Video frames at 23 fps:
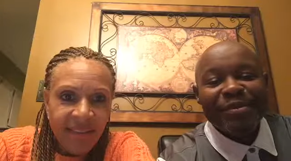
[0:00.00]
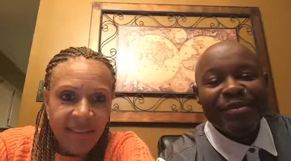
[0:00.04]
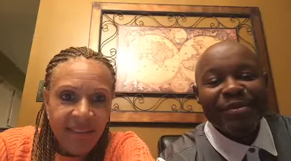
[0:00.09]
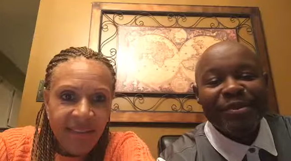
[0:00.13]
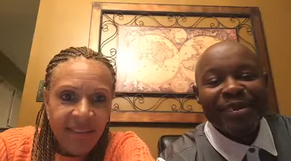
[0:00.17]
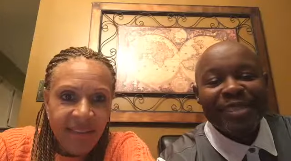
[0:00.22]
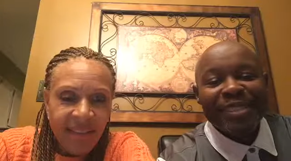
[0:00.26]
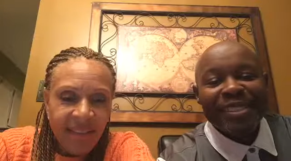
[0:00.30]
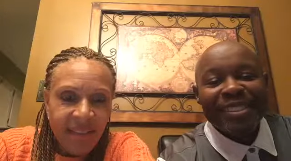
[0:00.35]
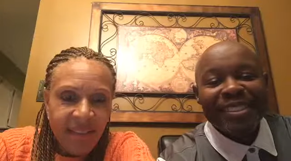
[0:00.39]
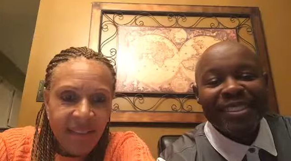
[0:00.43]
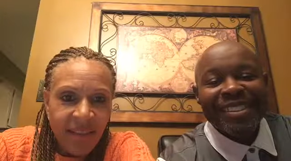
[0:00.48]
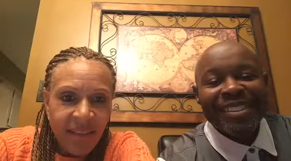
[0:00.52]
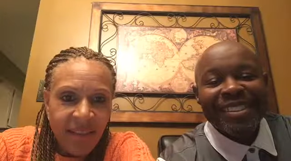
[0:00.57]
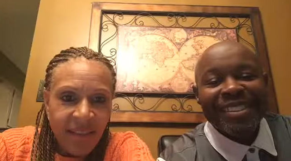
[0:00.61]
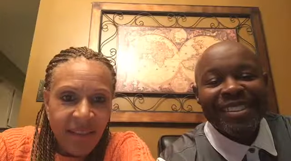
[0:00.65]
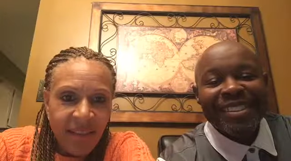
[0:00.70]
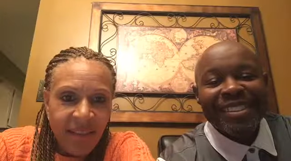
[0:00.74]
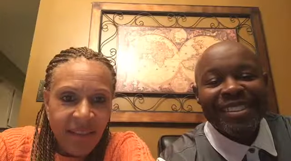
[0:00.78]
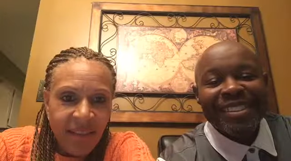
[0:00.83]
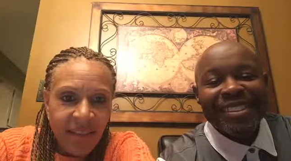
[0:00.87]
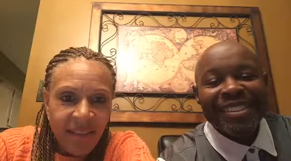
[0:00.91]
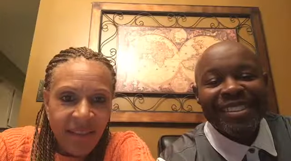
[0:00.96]

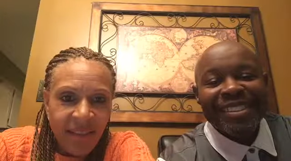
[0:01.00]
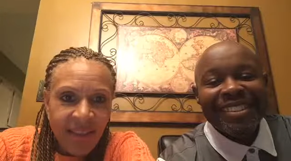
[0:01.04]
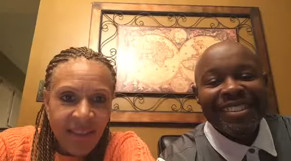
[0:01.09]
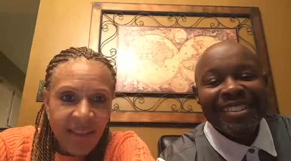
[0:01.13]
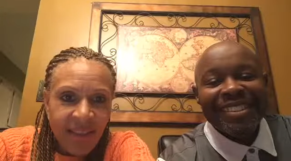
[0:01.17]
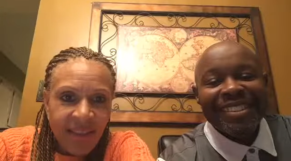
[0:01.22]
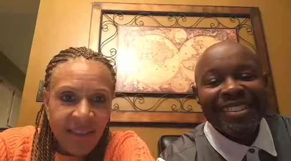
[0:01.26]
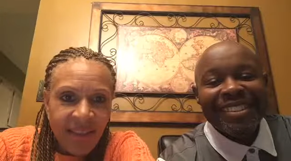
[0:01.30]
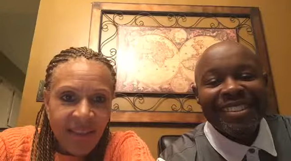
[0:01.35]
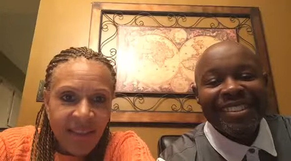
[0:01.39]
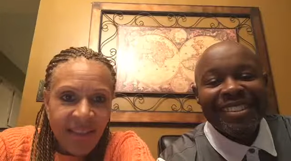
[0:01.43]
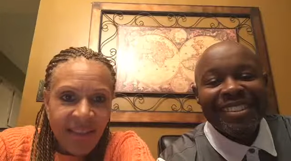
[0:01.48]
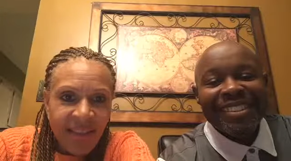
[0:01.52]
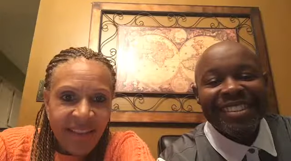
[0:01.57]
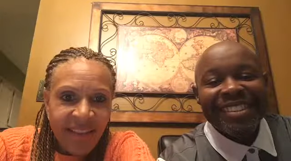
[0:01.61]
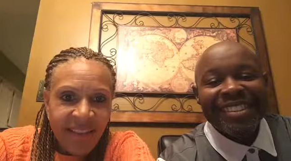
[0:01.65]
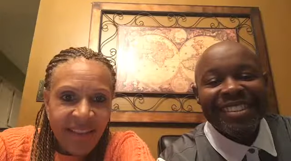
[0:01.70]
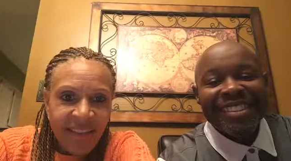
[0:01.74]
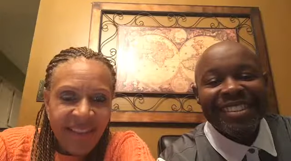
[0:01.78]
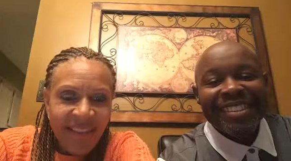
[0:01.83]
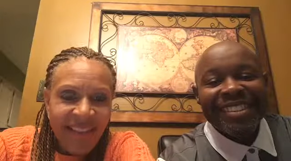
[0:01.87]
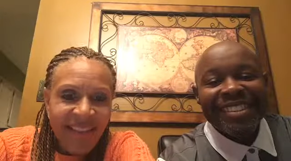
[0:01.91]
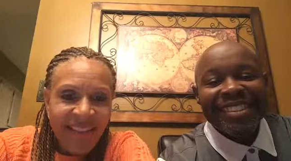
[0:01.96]

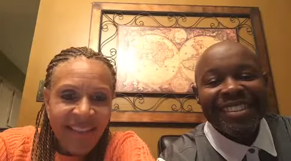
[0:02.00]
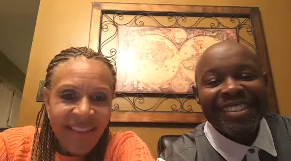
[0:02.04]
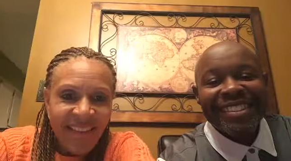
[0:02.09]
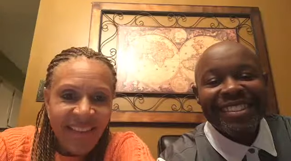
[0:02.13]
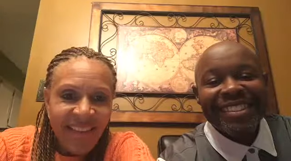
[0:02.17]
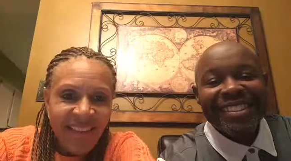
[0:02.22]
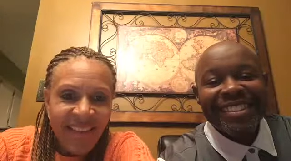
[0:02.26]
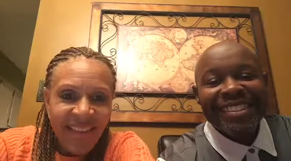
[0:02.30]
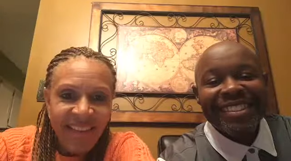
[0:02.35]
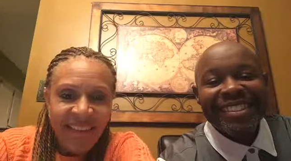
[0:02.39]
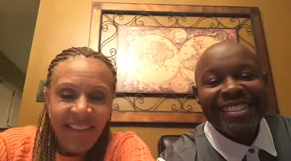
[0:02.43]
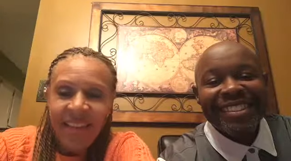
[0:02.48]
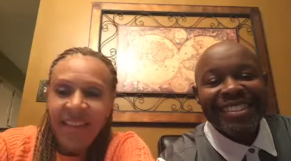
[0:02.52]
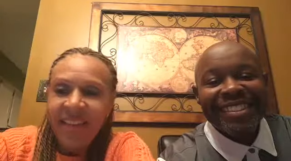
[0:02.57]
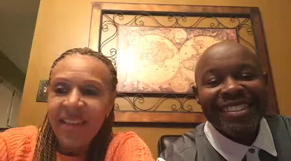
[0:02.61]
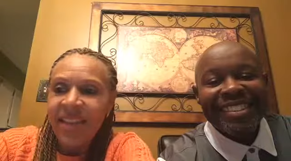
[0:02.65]
No one is speaking in this clip.